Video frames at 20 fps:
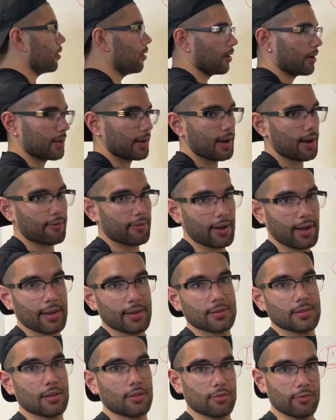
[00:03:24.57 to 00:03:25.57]
looking at, right,
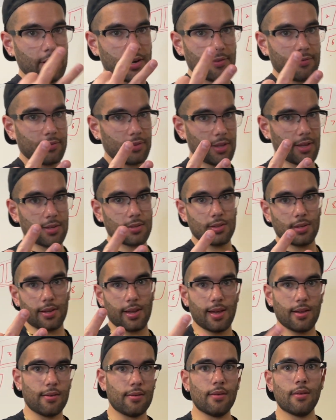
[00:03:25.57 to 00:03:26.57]
is the 3 different things.
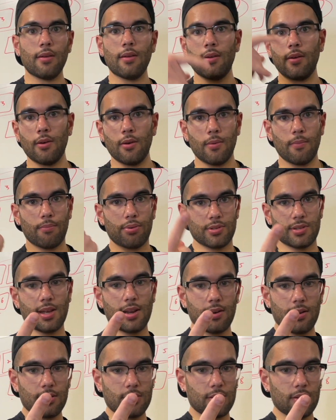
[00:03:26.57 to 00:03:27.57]
Again,
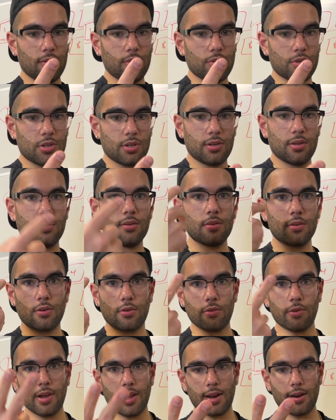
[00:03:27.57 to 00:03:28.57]
presenting a solution,
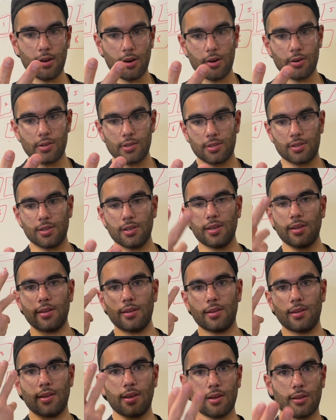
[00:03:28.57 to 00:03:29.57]
creating urgency,
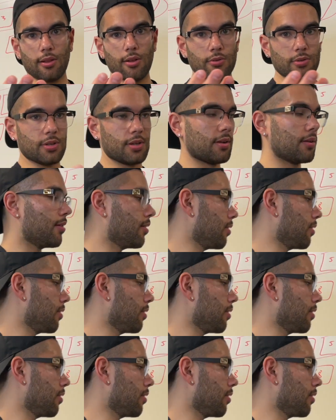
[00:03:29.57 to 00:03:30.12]
and closing.